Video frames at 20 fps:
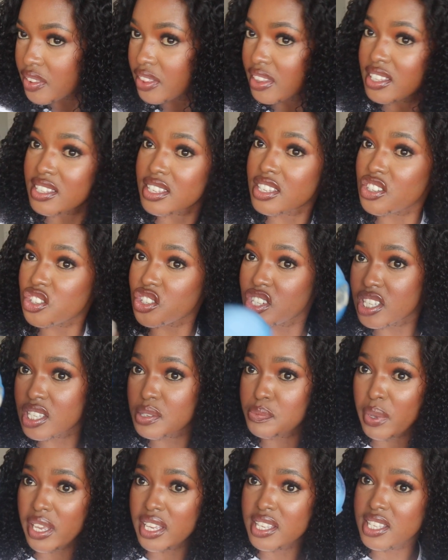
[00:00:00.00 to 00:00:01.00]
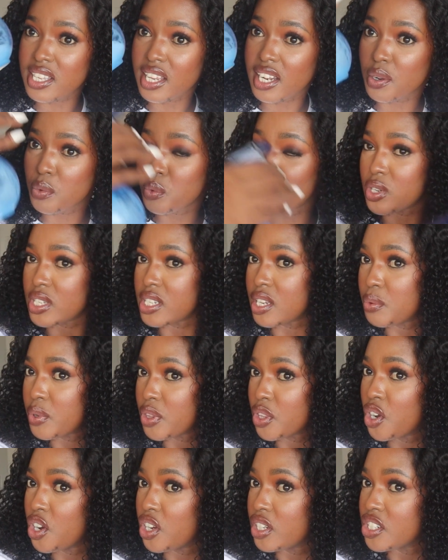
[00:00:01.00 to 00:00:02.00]
This is just basically water
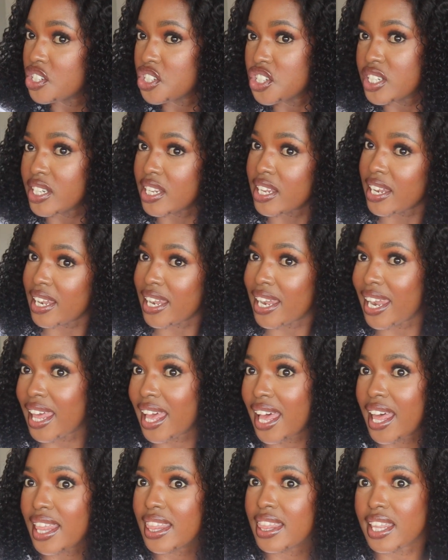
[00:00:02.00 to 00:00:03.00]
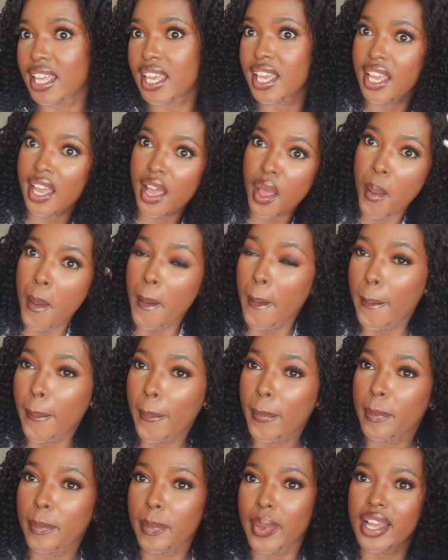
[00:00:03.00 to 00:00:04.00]
with conditioner, nothing
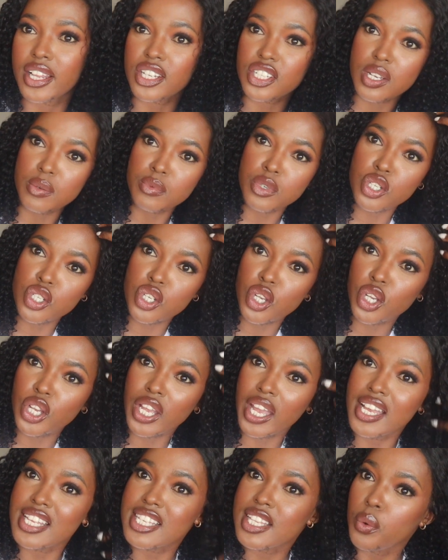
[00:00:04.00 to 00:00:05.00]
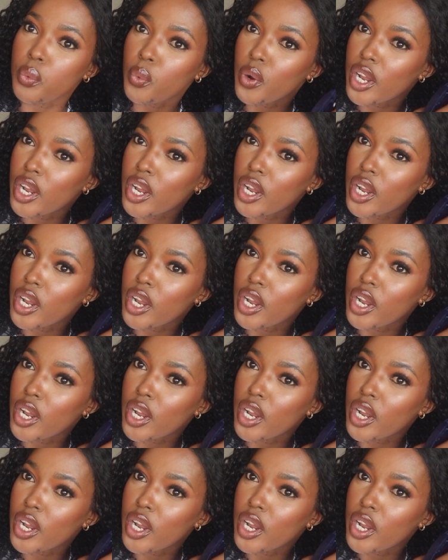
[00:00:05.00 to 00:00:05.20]
much. I'm just showing you guys the